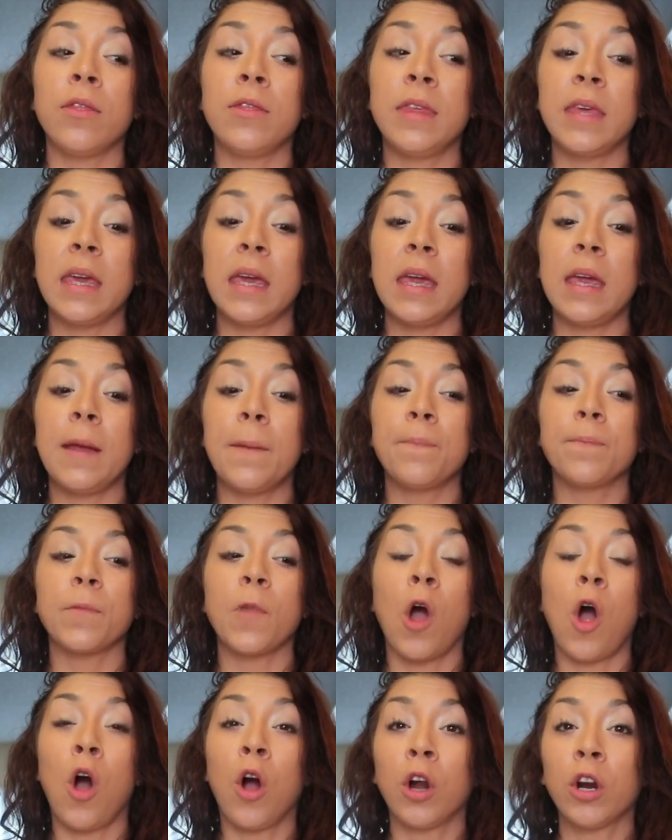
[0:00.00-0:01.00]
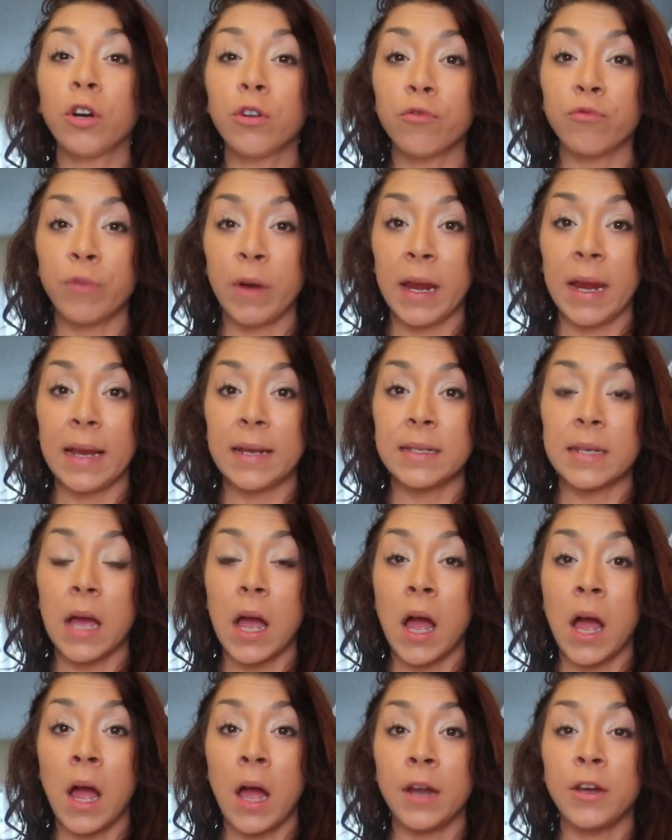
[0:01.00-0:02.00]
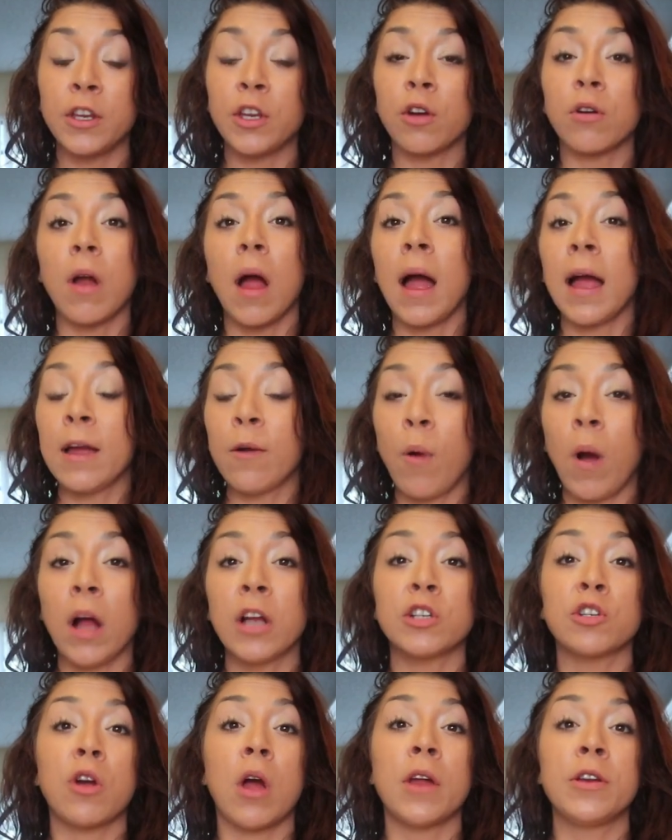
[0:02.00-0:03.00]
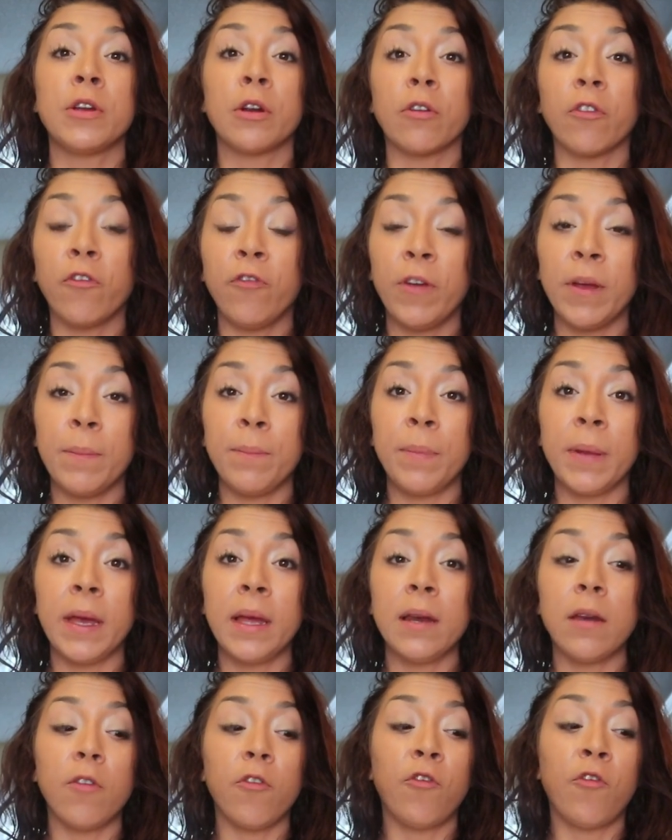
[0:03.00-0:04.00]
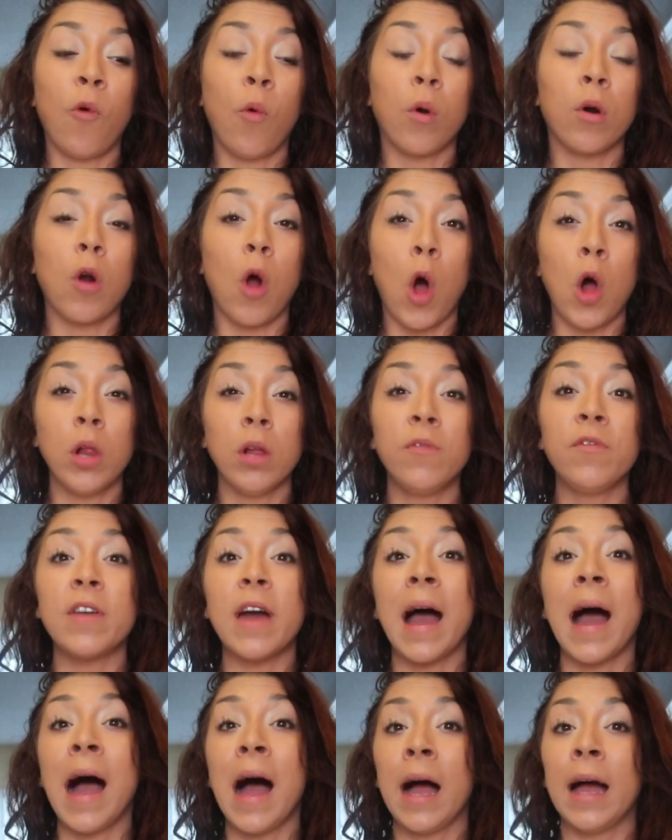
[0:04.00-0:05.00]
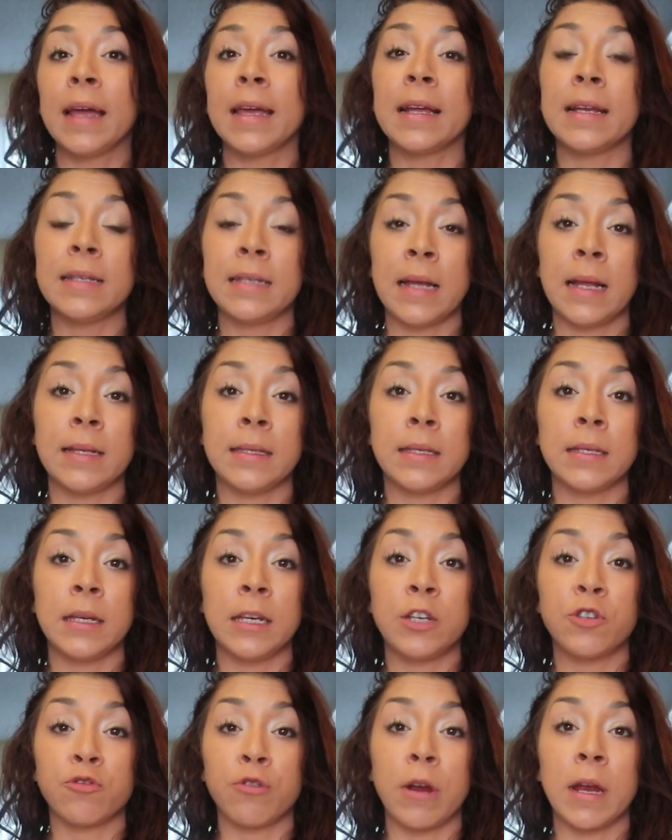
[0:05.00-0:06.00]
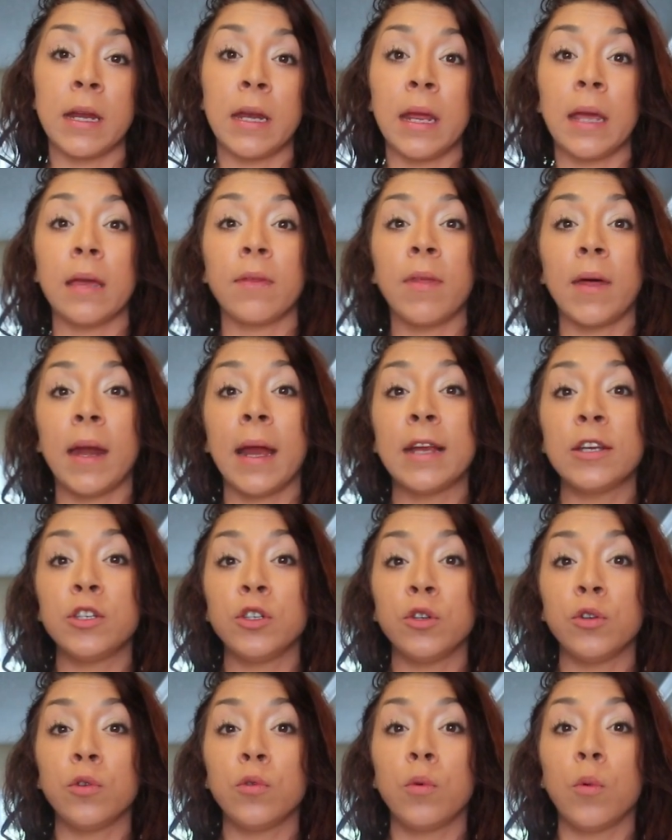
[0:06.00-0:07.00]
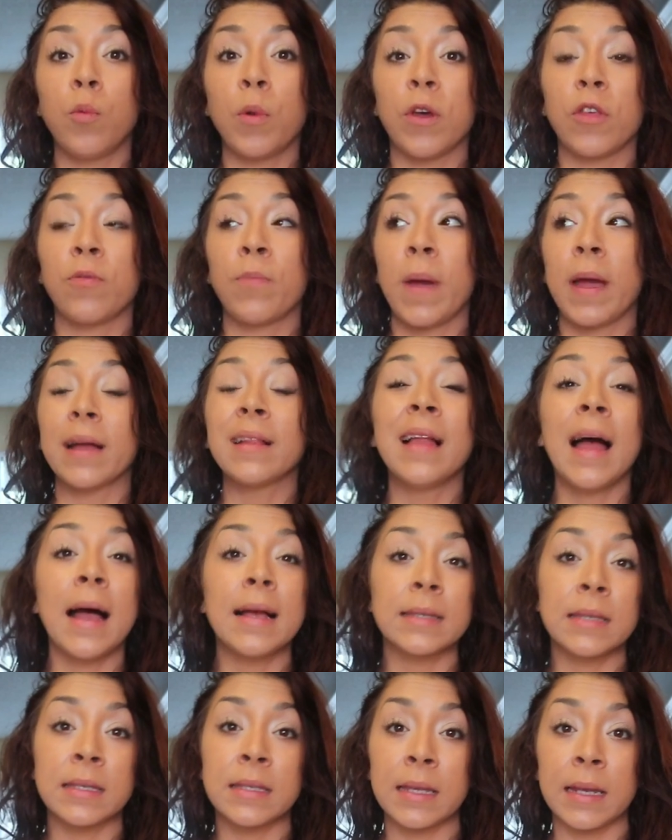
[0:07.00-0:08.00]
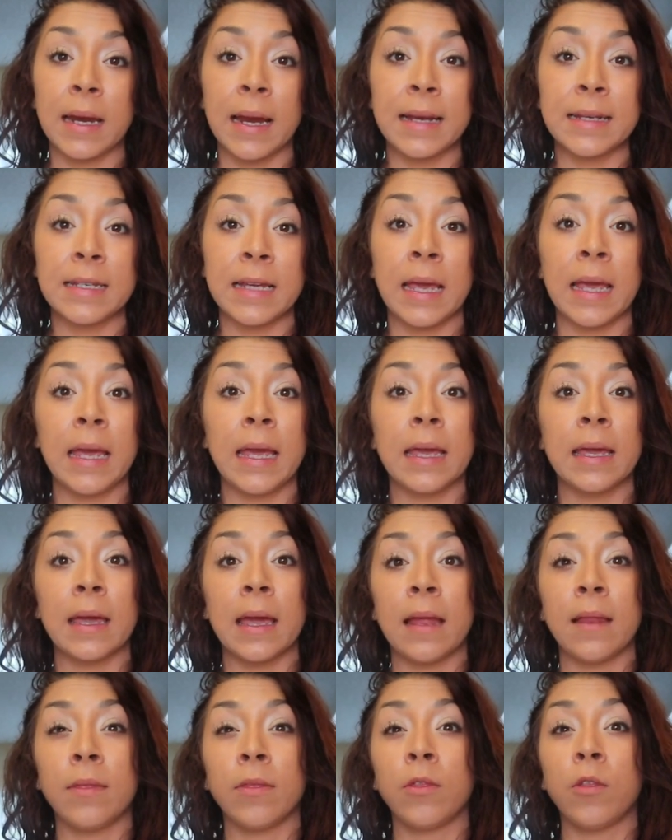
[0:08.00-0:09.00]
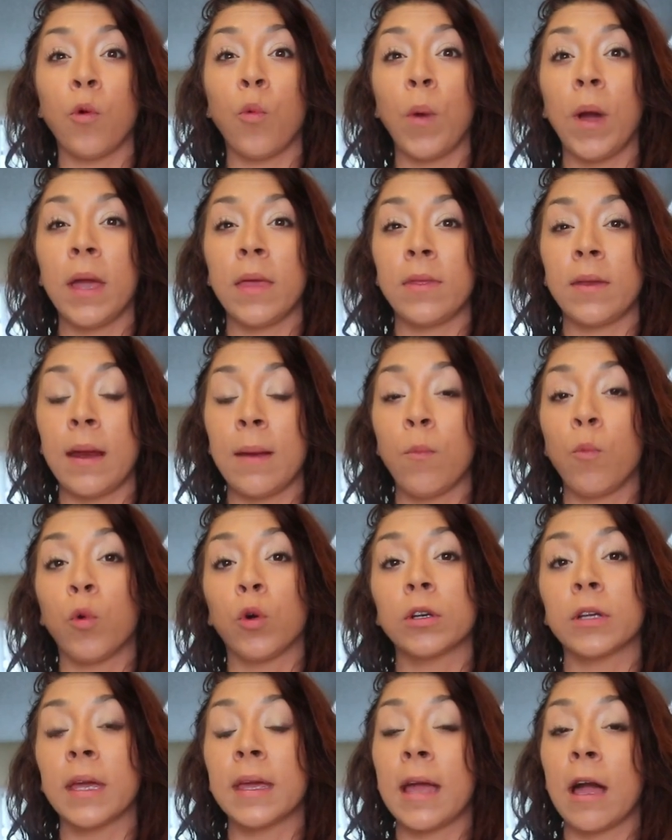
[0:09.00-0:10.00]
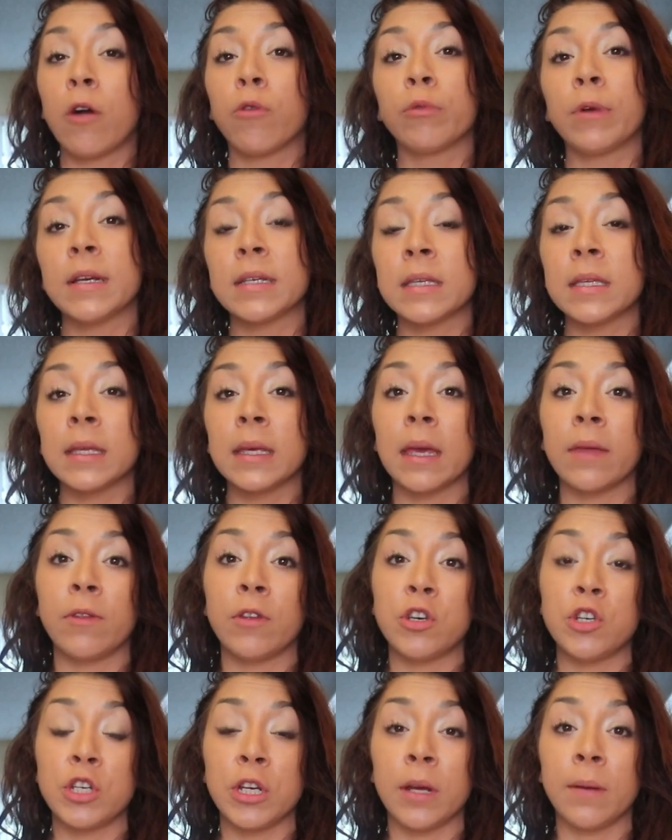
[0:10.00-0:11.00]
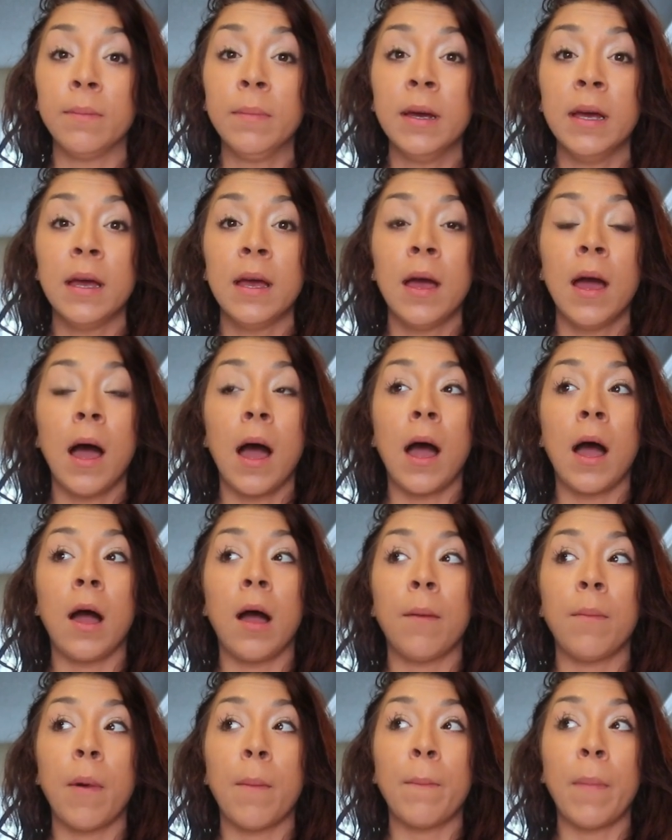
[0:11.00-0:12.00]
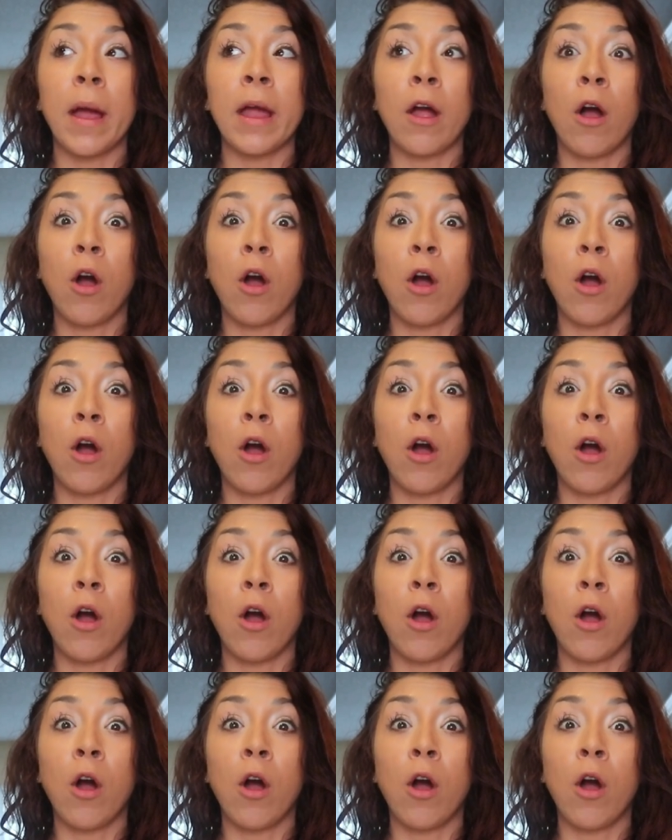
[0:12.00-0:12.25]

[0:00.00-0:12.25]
the heart rate on your iWatch or on your Fitbit for all of the high intensity training that I do with my classes that I take and the way that I'm working out recently in the gym. Um, my